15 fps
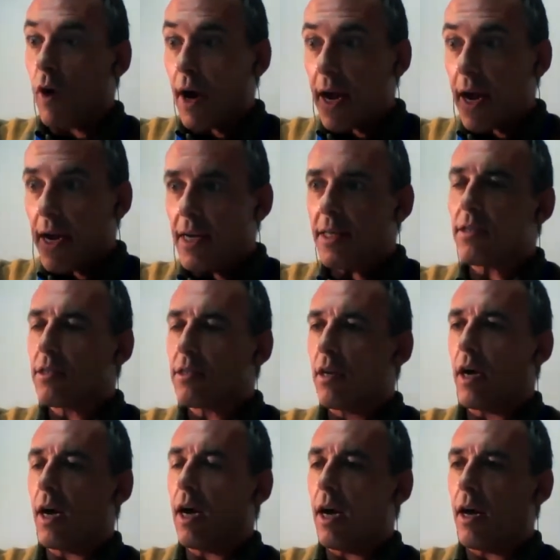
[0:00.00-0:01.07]

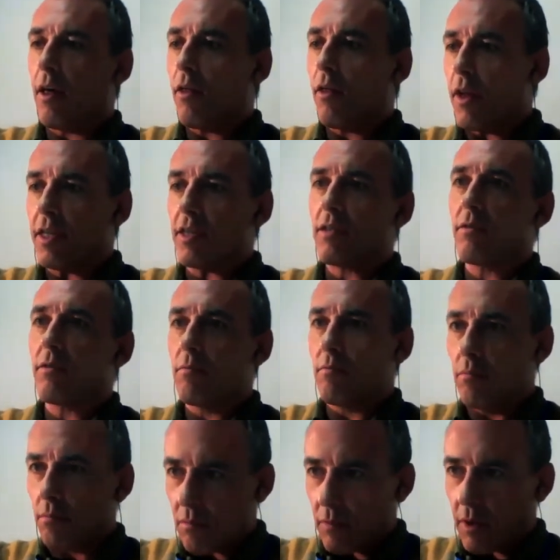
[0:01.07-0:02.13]
raise uh, these
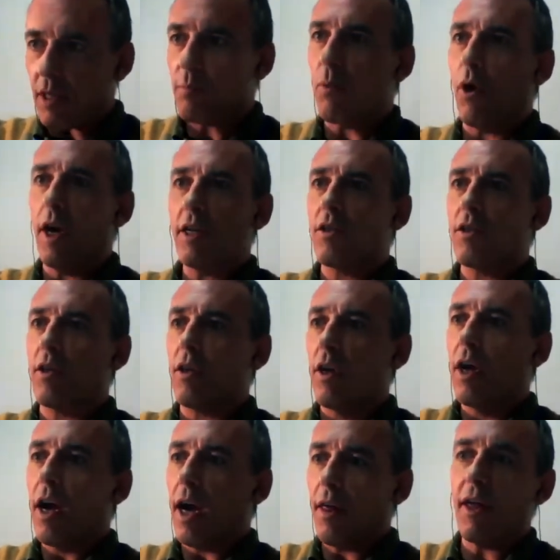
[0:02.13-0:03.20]
these points.
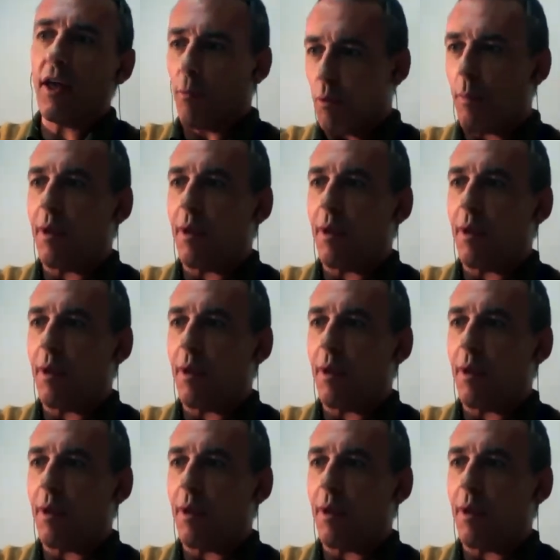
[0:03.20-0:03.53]
And I think you